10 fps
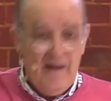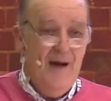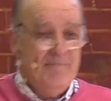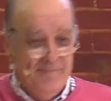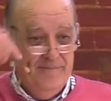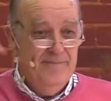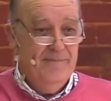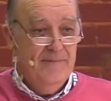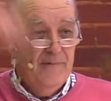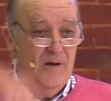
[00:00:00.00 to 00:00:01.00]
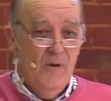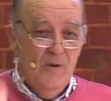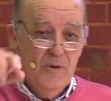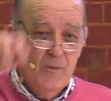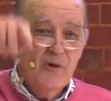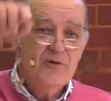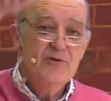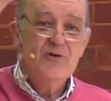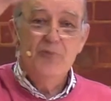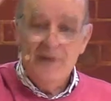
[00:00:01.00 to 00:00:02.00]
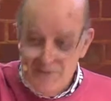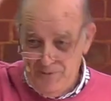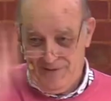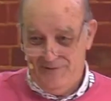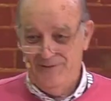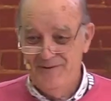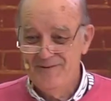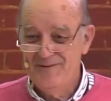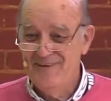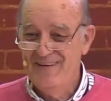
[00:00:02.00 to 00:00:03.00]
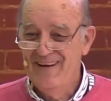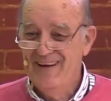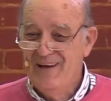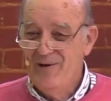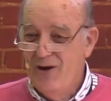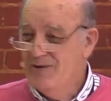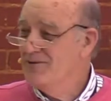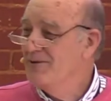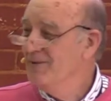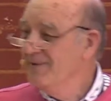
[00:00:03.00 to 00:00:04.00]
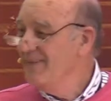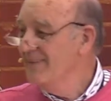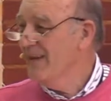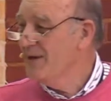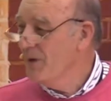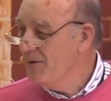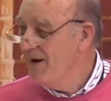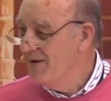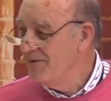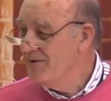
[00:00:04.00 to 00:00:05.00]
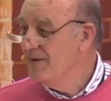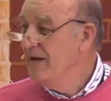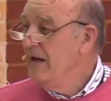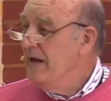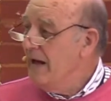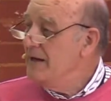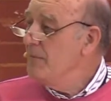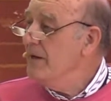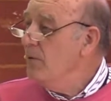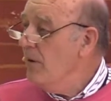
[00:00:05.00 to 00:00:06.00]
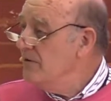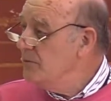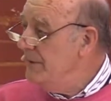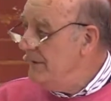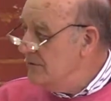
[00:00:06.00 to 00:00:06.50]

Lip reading: come, we want you to read to us, not the other way around. And in many ways, we